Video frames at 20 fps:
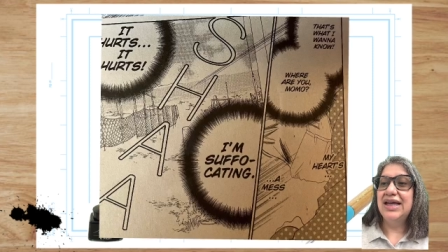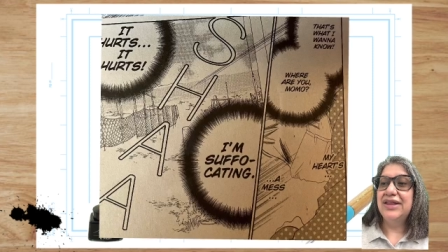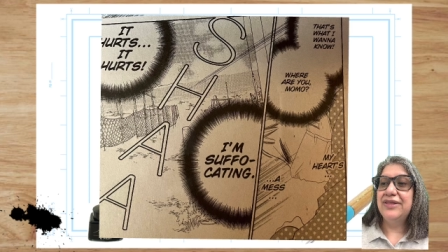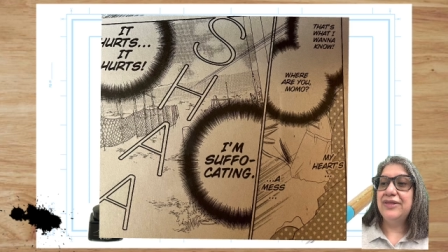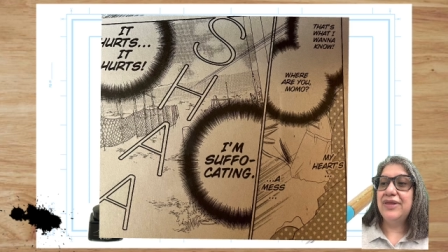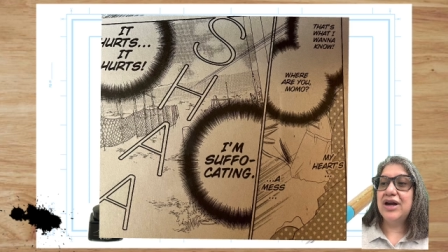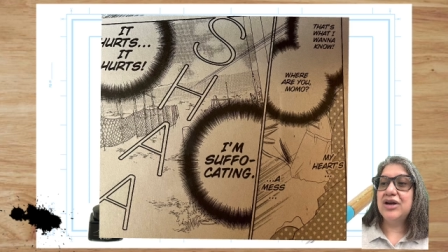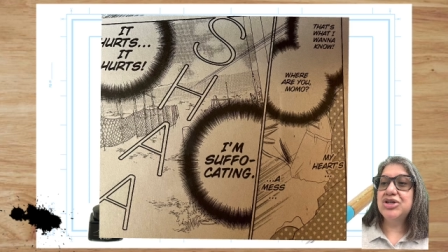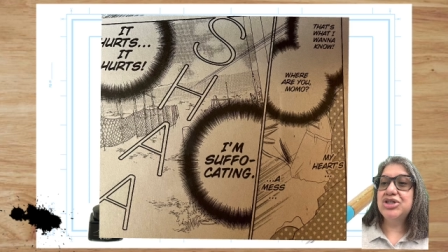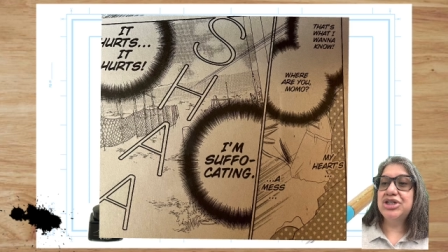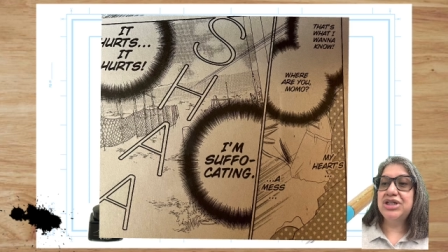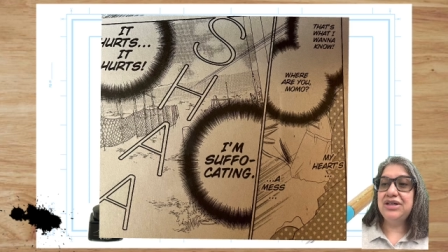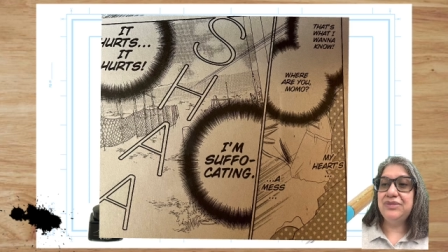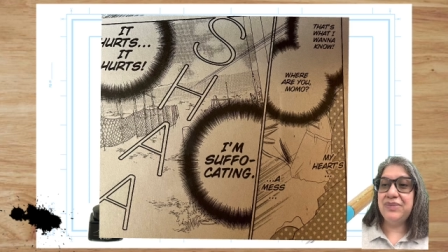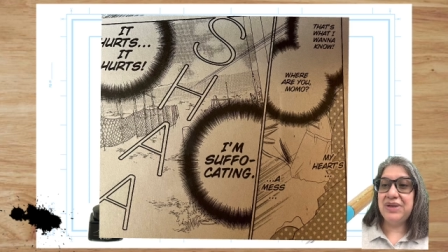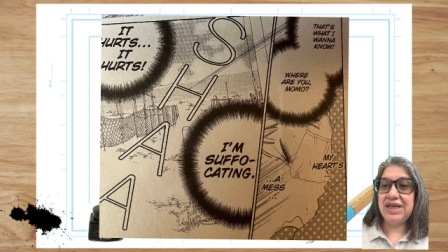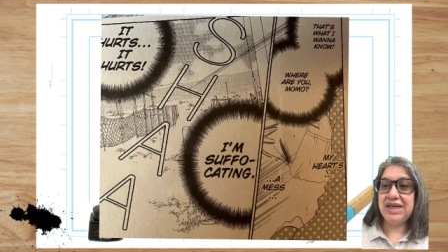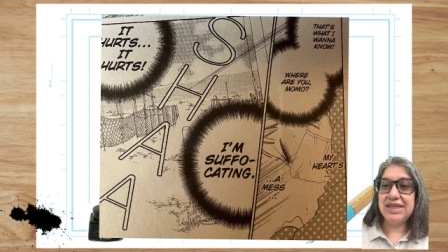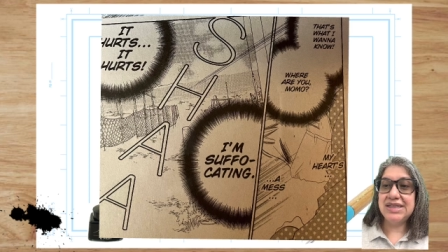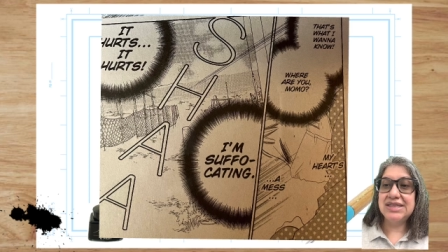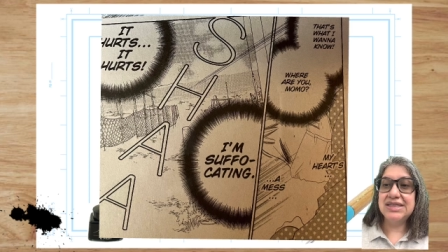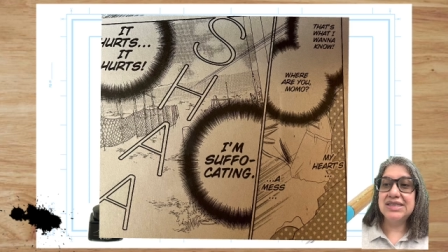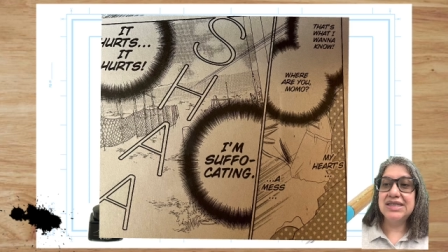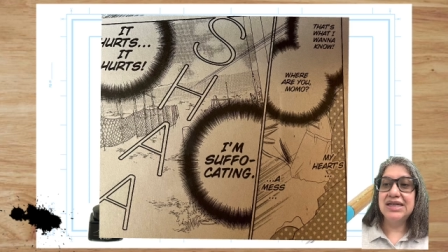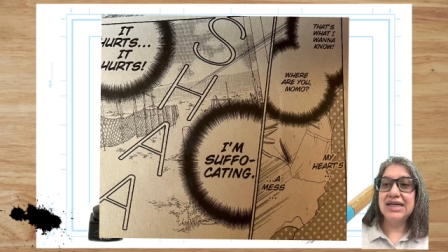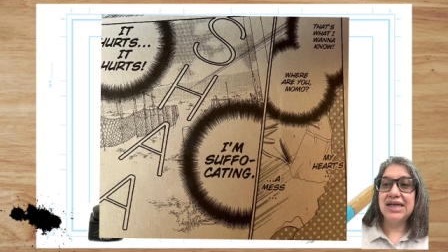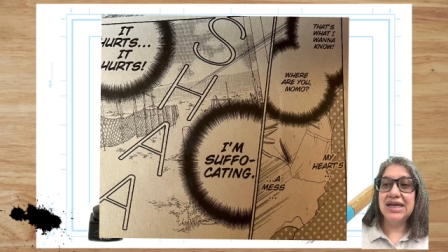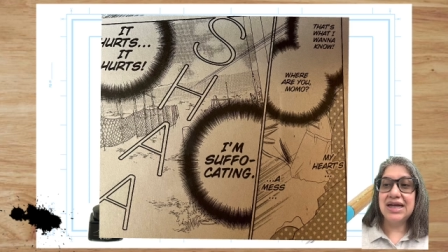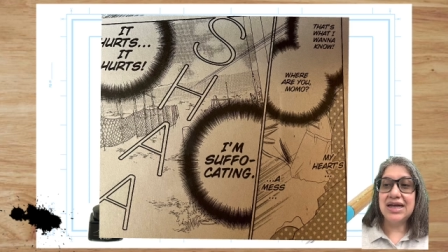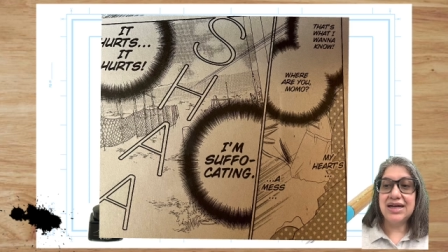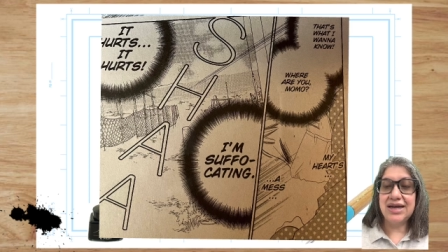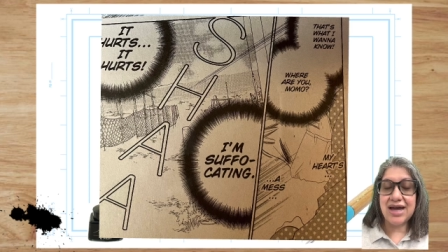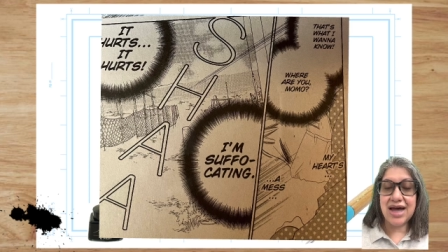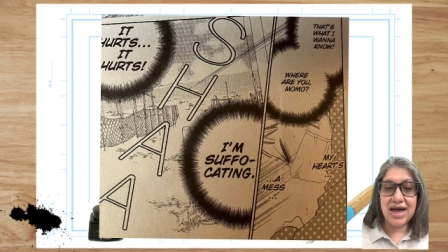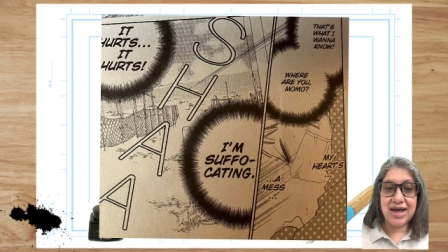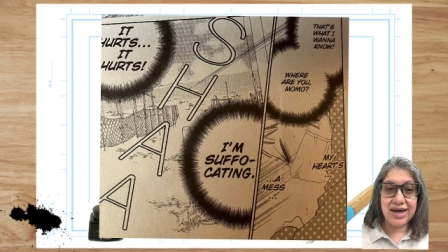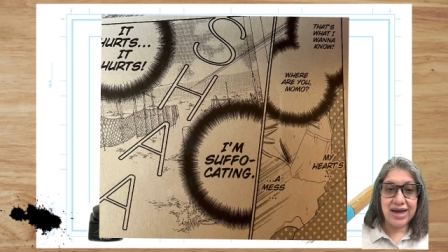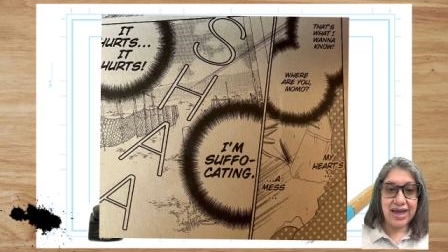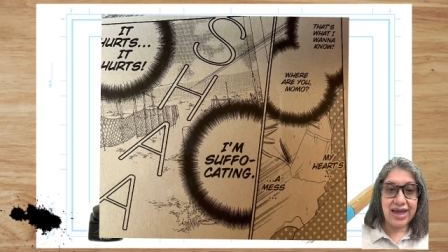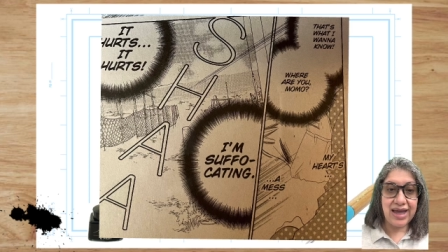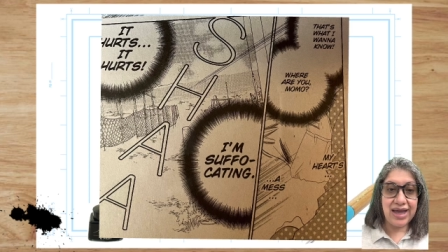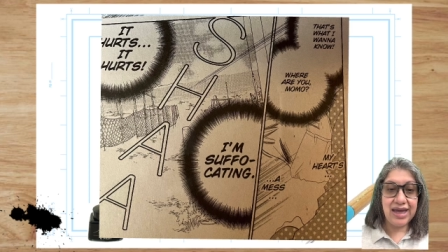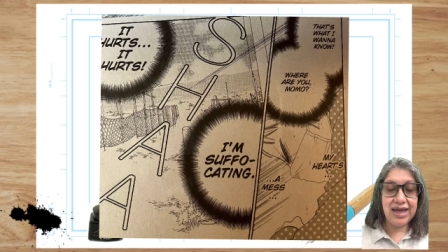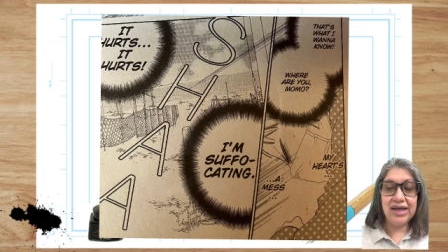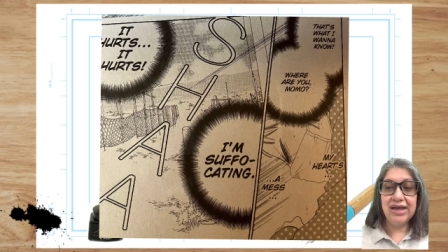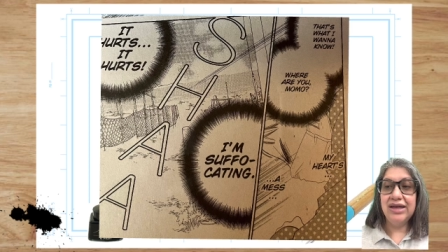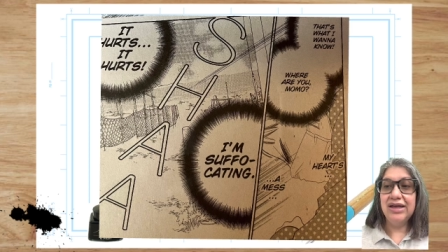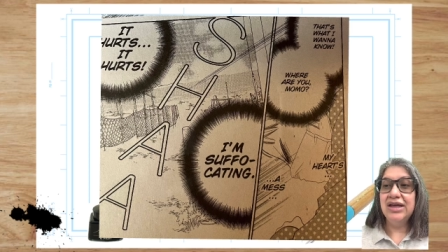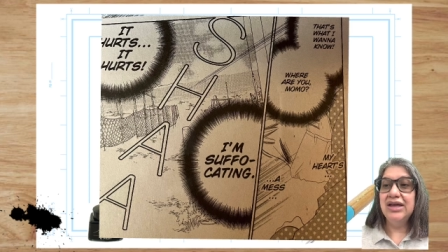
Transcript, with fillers: There she meets Kanade